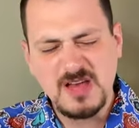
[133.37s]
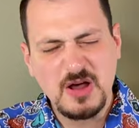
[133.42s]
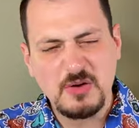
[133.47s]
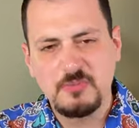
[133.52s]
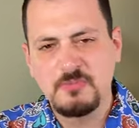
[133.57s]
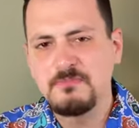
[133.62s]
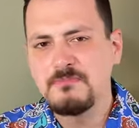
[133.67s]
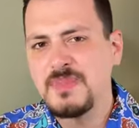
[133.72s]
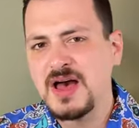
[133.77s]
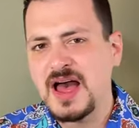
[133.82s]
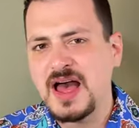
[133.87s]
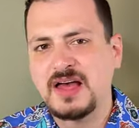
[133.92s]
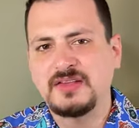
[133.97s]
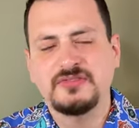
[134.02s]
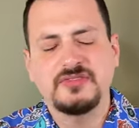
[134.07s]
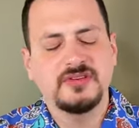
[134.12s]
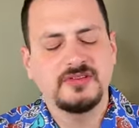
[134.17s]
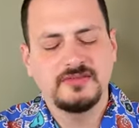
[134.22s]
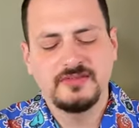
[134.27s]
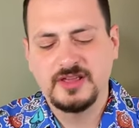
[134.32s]

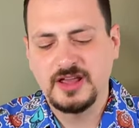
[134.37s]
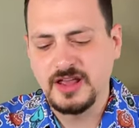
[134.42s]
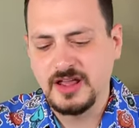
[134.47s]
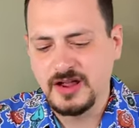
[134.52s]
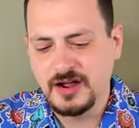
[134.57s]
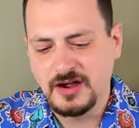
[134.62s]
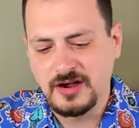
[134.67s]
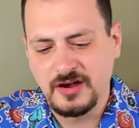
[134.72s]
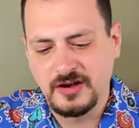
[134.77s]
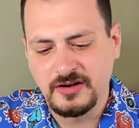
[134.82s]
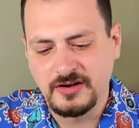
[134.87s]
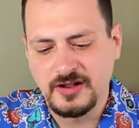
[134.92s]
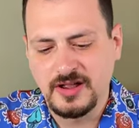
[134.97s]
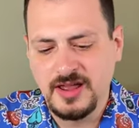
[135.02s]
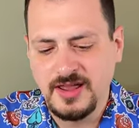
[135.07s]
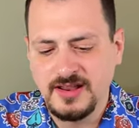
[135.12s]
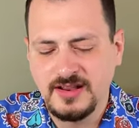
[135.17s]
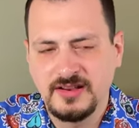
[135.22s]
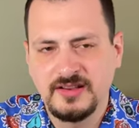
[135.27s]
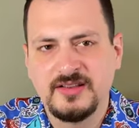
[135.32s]
massive they are
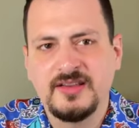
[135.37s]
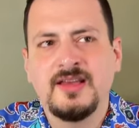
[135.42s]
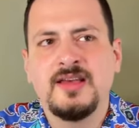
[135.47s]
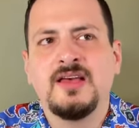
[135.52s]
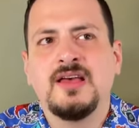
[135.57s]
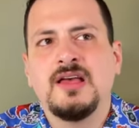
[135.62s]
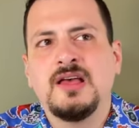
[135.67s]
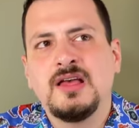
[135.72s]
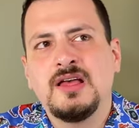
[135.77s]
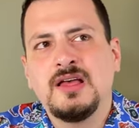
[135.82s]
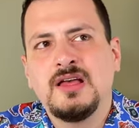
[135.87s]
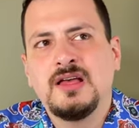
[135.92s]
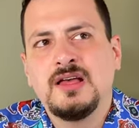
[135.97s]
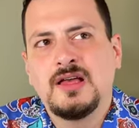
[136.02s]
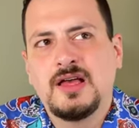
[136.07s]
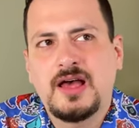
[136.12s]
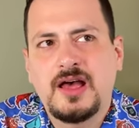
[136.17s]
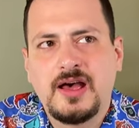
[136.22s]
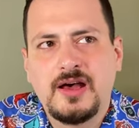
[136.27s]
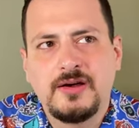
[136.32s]
and
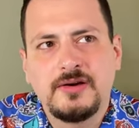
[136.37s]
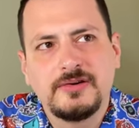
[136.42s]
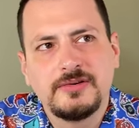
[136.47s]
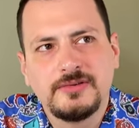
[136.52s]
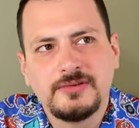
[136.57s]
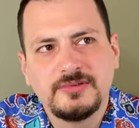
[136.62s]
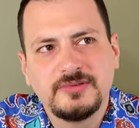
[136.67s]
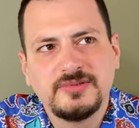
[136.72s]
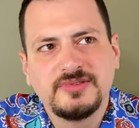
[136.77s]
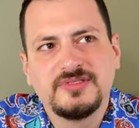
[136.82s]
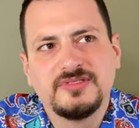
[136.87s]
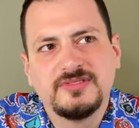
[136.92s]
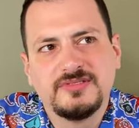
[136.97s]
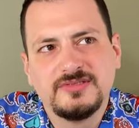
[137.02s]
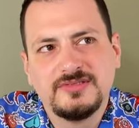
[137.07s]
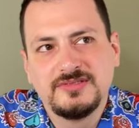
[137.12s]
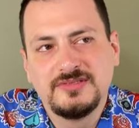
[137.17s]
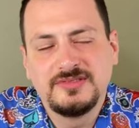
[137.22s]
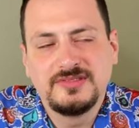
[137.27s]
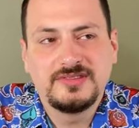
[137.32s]
how
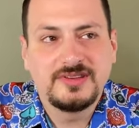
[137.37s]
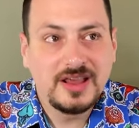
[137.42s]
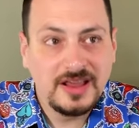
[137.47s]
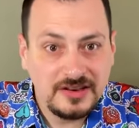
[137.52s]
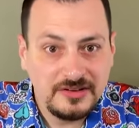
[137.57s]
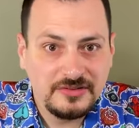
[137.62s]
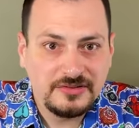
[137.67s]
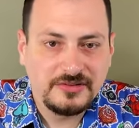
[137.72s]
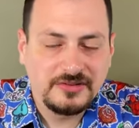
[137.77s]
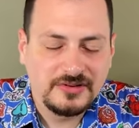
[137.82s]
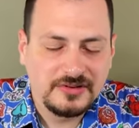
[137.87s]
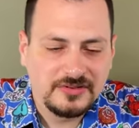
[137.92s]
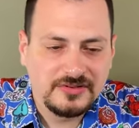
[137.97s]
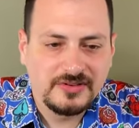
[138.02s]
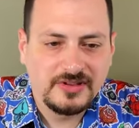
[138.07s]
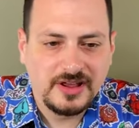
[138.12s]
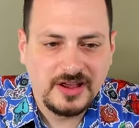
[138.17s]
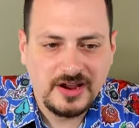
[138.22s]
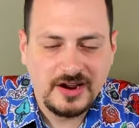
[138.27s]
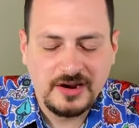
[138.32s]
dangerous
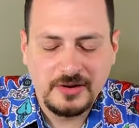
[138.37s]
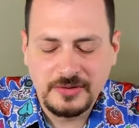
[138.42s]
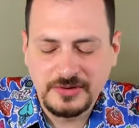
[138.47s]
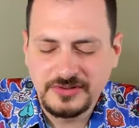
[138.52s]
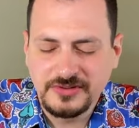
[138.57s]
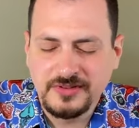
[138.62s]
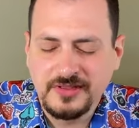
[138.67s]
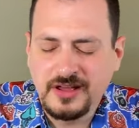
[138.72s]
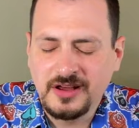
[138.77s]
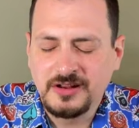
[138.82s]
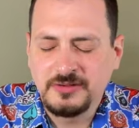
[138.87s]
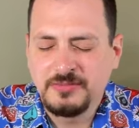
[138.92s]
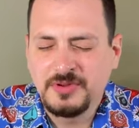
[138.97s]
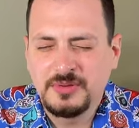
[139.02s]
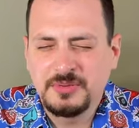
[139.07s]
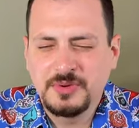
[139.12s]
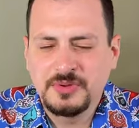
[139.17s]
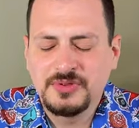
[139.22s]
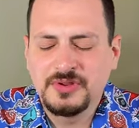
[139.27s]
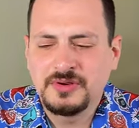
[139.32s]
they are, which a lot of
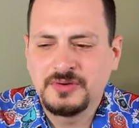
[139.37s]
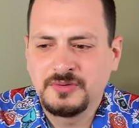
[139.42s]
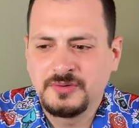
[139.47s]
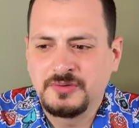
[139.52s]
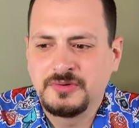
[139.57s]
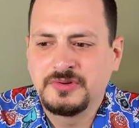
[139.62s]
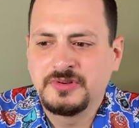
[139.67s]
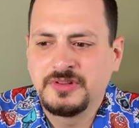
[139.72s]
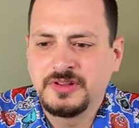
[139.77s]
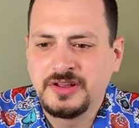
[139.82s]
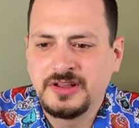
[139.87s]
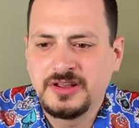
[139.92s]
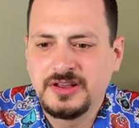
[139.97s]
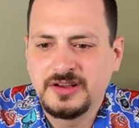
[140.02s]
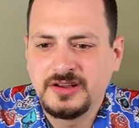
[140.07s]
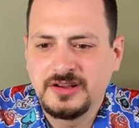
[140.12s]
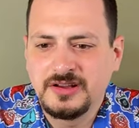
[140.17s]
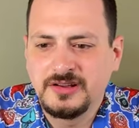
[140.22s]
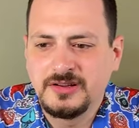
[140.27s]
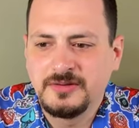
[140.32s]
people don't really
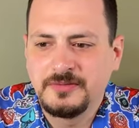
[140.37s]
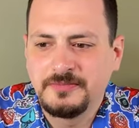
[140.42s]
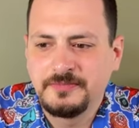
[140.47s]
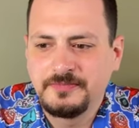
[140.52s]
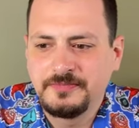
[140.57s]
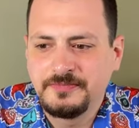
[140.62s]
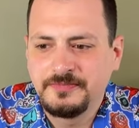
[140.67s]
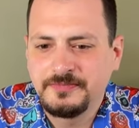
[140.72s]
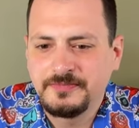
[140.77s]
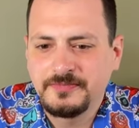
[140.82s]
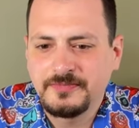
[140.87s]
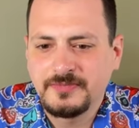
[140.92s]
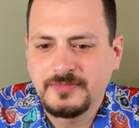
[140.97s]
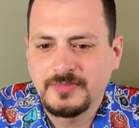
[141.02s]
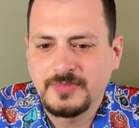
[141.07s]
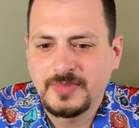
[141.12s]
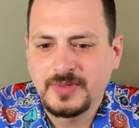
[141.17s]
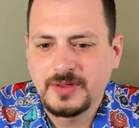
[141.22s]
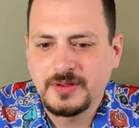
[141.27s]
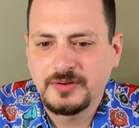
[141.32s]

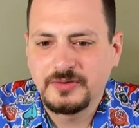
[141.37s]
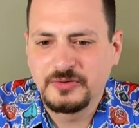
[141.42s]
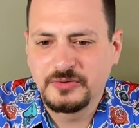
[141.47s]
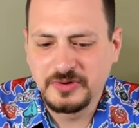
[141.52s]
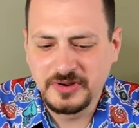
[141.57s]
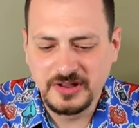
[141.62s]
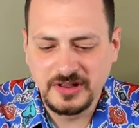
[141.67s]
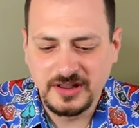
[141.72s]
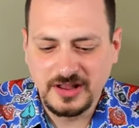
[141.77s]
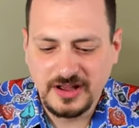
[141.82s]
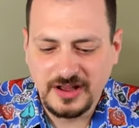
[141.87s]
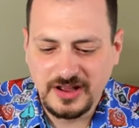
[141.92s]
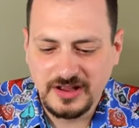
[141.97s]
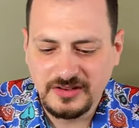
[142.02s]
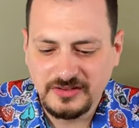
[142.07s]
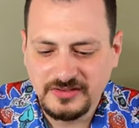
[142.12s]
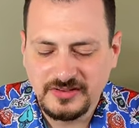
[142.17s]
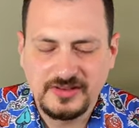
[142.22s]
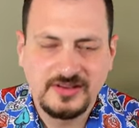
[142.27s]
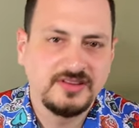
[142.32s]

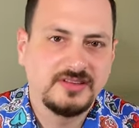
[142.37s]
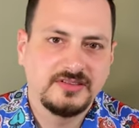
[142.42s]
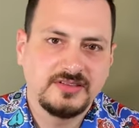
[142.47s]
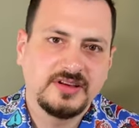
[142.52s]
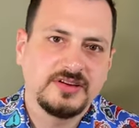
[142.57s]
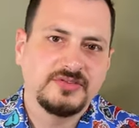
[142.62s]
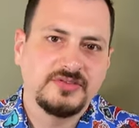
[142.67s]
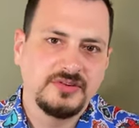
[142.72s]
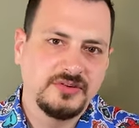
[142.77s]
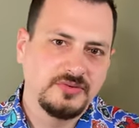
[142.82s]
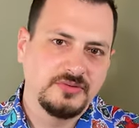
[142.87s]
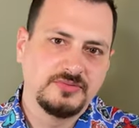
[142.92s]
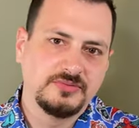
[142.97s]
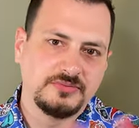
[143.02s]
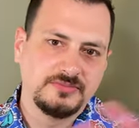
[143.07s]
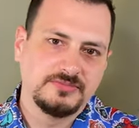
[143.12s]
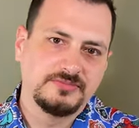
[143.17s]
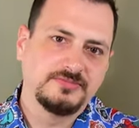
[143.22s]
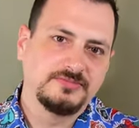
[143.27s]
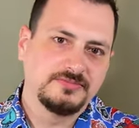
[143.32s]
realize unless you
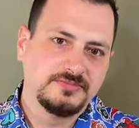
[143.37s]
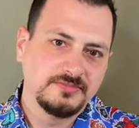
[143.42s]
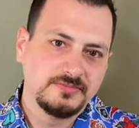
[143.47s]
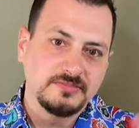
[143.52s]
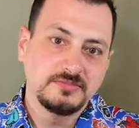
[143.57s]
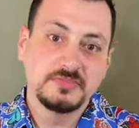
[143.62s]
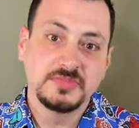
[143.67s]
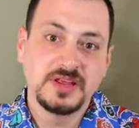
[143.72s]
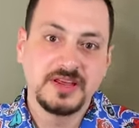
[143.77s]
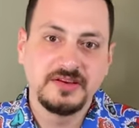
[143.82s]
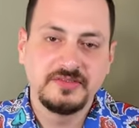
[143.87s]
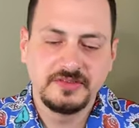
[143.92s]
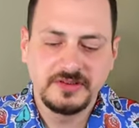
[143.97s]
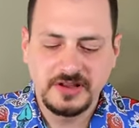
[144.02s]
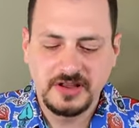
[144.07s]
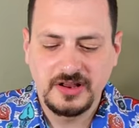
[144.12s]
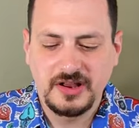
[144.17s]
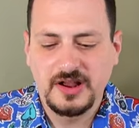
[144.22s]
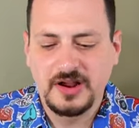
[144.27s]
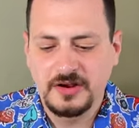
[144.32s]
live in
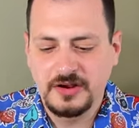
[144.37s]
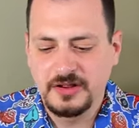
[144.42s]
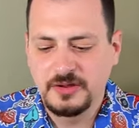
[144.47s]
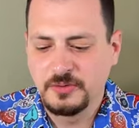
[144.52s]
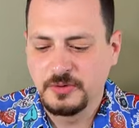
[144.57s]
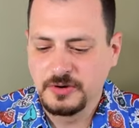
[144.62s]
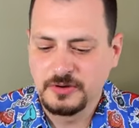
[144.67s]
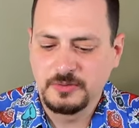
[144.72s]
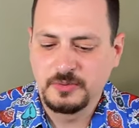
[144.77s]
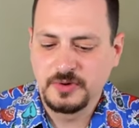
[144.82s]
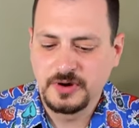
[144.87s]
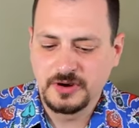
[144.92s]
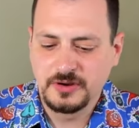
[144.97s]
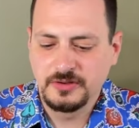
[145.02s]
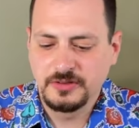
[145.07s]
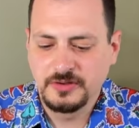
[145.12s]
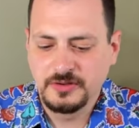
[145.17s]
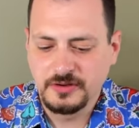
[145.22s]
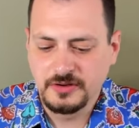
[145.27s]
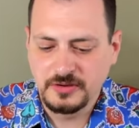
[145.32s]
an area where
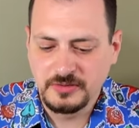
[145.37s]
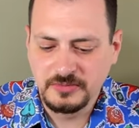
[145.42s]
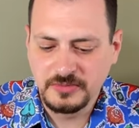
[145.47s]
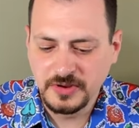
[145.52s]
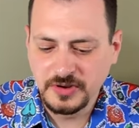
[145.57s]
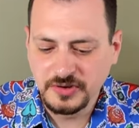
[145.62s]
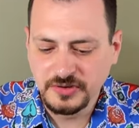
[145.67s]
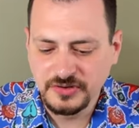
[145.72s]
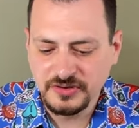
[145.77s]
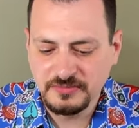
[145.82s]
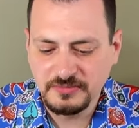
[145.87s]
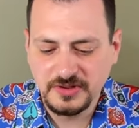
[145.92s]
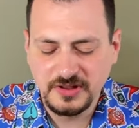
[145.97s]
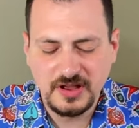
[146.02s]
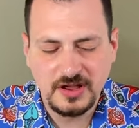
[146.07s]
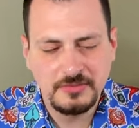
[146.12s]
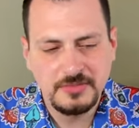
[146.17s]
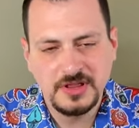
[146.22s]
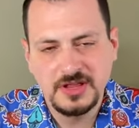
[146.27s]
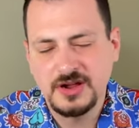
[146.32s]
there are moose. But
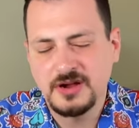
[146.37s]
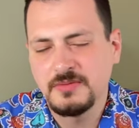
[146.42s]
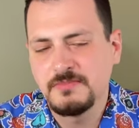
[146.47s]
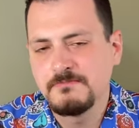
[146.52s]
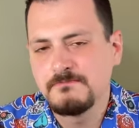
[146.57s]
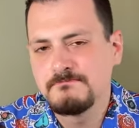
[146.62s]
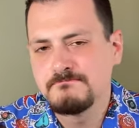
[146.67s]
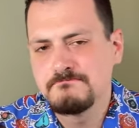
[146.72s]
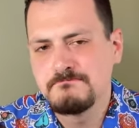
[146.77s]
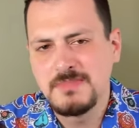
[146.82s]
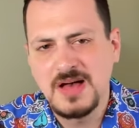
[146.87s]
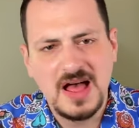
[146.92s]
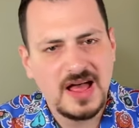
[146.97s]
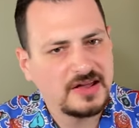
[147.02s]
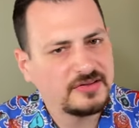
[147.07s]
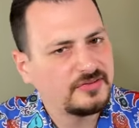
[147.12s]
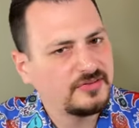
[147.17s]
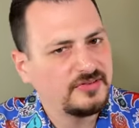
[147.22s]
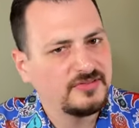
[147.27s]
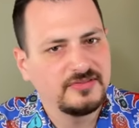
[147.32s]
I mean, they're
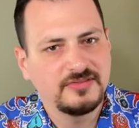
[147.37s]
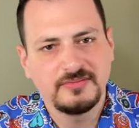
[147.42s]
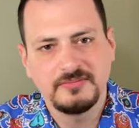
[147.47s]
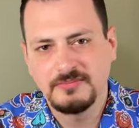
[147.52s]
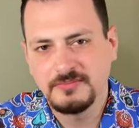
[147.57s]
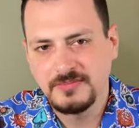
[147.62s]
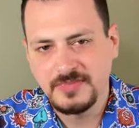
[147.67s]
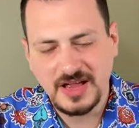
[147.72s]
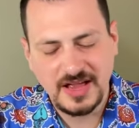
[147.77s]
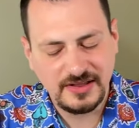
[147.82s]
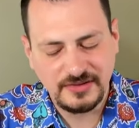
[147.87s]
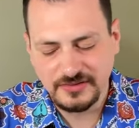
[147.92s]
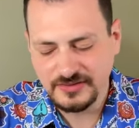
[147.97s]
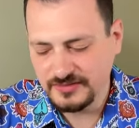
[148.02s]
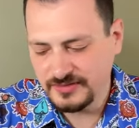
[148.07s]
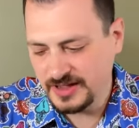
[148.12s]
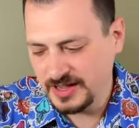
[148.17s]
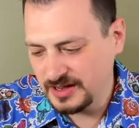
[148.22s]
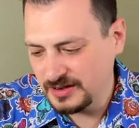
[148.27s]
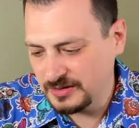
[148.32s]
massive, massive
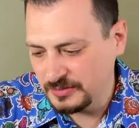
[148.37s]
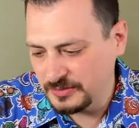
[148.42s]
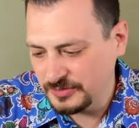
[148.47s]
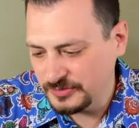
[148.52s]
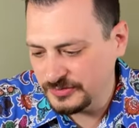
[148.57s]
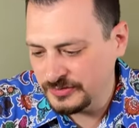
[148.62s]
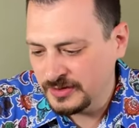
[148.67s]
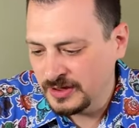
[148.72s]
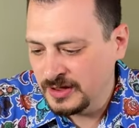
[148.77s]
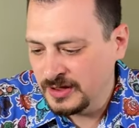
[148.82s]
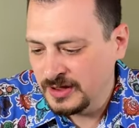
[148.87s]
animals.